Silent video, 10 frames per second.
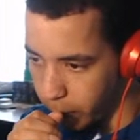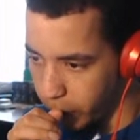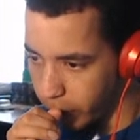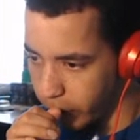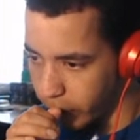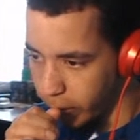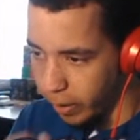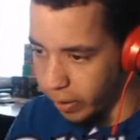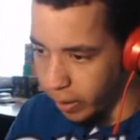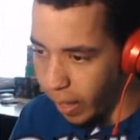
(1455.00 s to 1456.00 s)
Murder
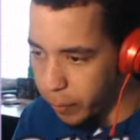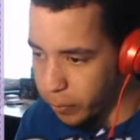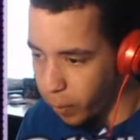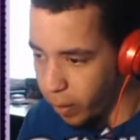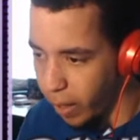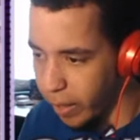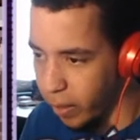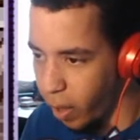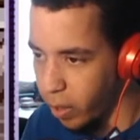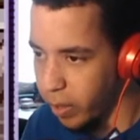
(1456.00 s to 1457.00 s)
in the Lapis Ward? I can
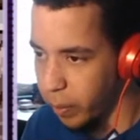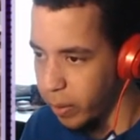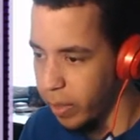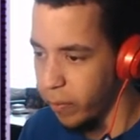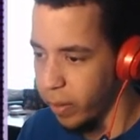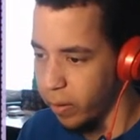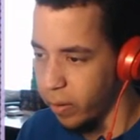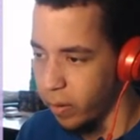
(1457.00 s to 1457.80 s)
hardly believe it.